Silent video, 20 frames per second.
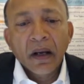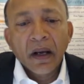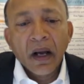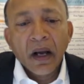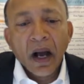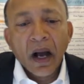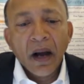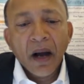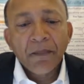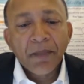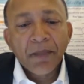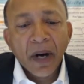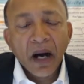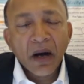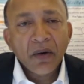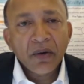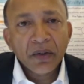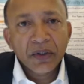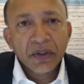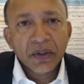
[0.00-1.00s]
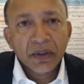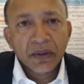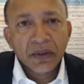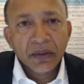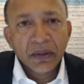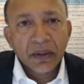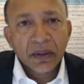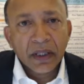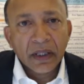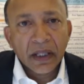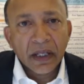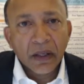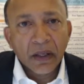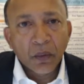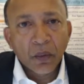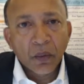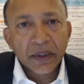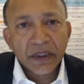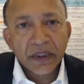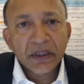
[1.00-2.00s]
are bound
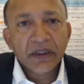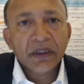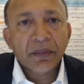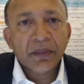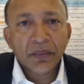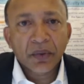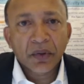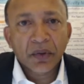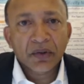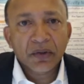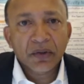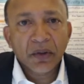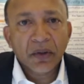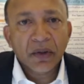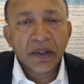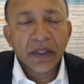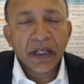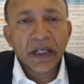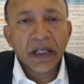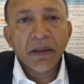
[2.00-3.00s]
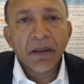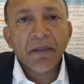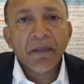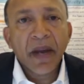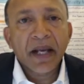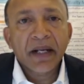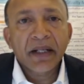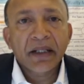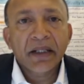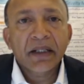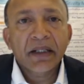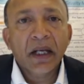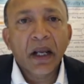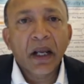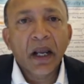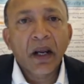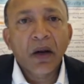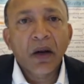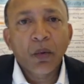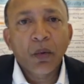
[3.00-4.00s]
within the proton in a manner
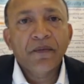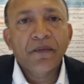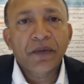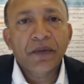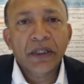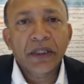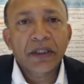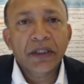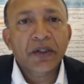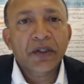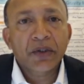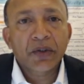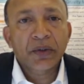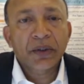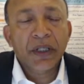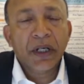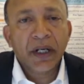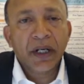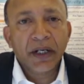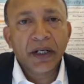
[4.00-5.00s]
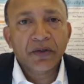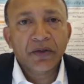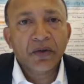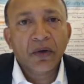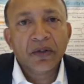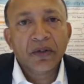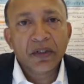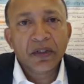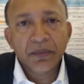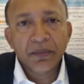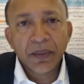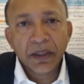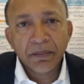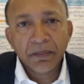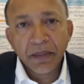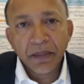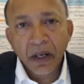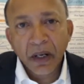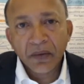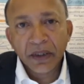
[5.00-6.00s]
equivalent to the electrons being
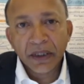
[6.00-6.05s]
bound